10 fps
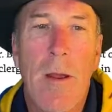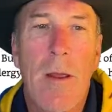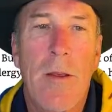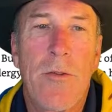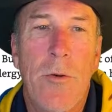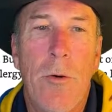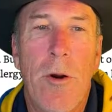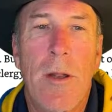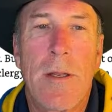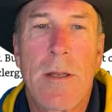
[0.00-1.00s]

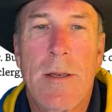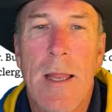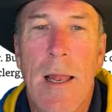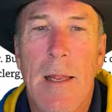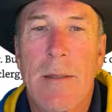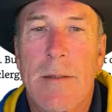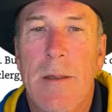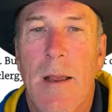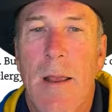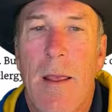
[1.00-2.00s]
Historians tell us
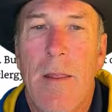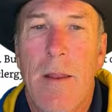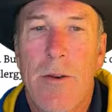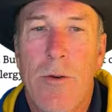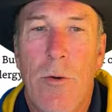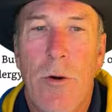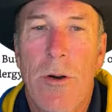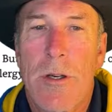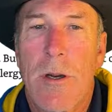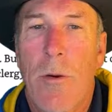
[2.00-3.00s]
that
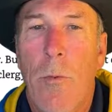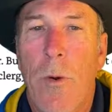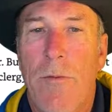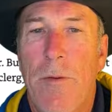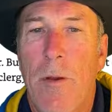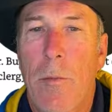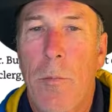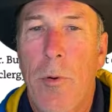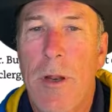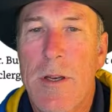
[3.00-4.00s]
George Whitefield
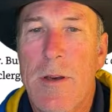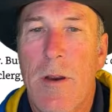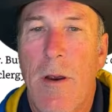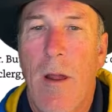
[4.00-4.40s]
preached